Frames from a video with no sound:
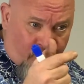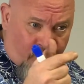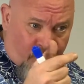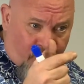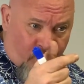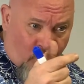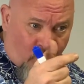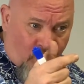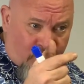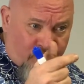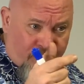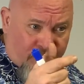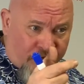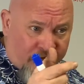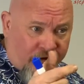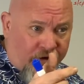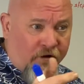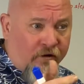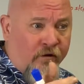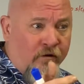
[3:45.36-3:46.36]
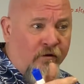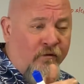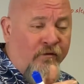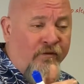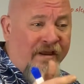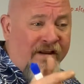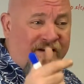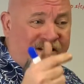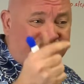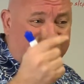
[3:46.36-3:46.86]
board material
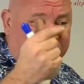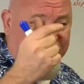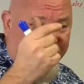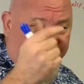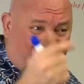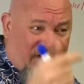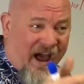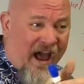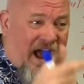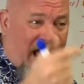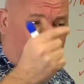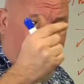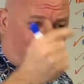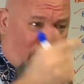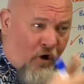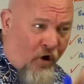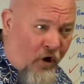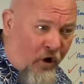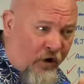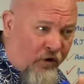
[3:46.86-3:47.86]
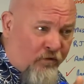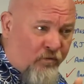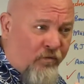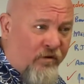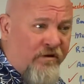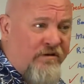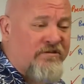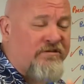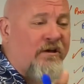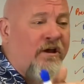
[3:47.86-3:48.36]
that is 5
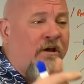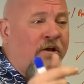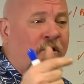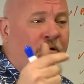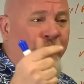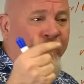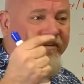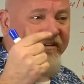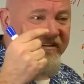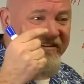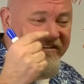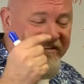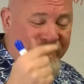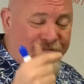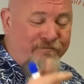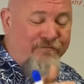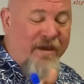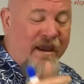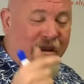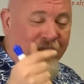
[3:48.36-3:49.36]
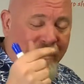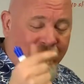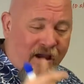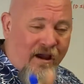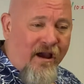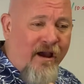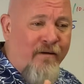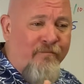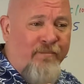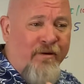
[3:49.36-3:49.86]
hardwoods with a cement
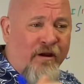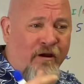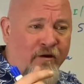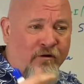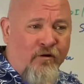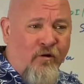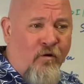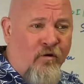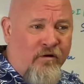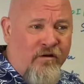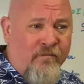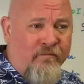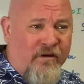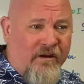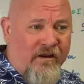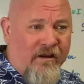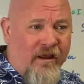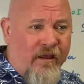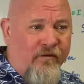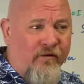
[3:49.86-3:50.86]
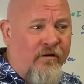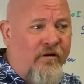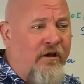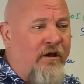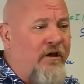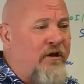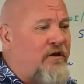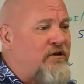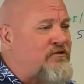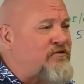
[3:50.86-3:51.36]
compound holding them together
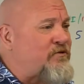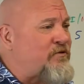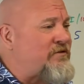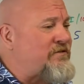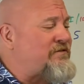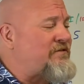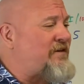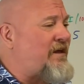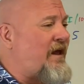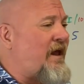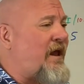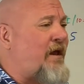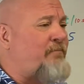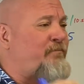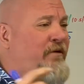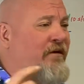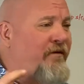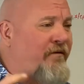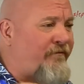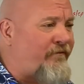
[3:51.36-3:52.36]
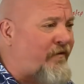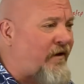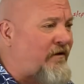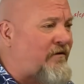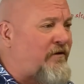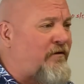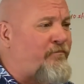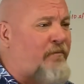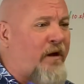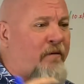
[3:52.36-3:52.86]
so it can't be
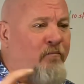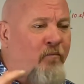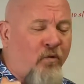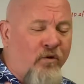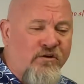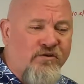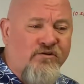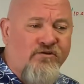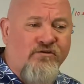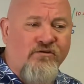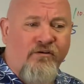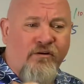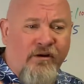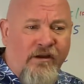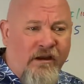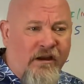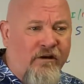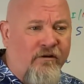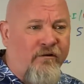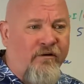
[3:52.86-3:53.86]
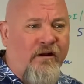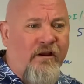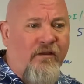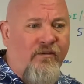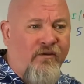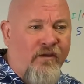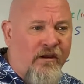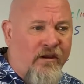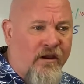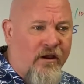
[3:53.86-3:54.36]
affected by moisture or heat or
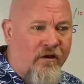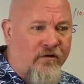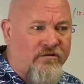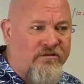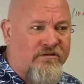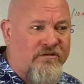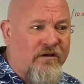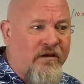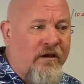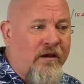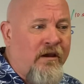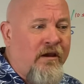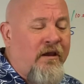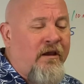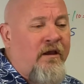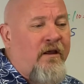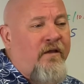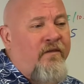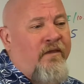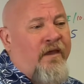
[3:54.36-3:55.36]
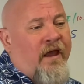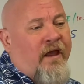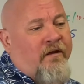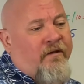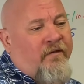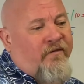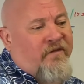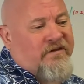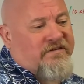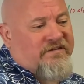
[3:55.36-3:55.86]
anything else,
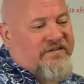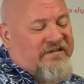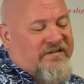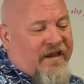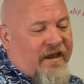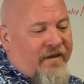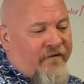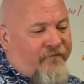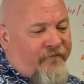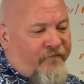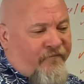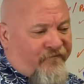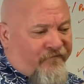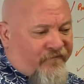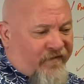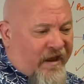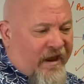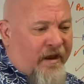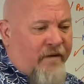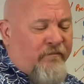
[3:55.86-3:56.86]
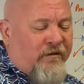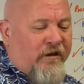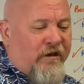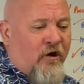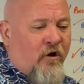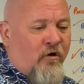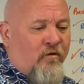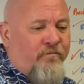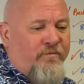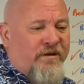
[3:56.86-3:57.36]
that this is a
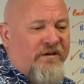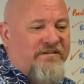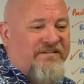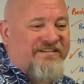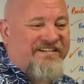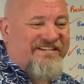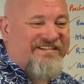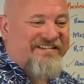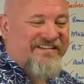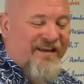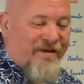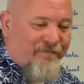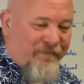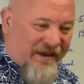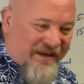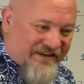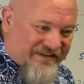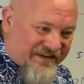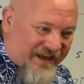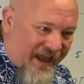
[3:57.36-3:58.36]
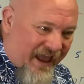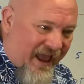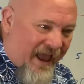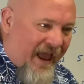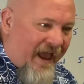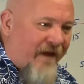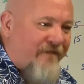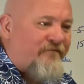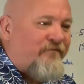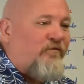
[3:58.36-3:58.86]
family-owned business that makes
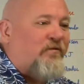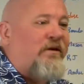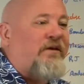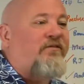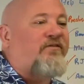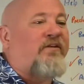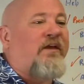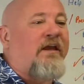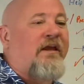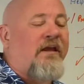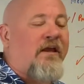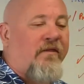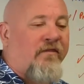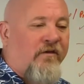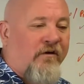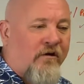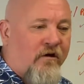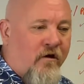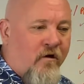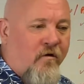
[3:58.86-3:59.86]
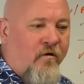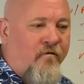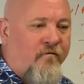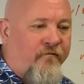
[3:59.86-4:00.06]
everything in their own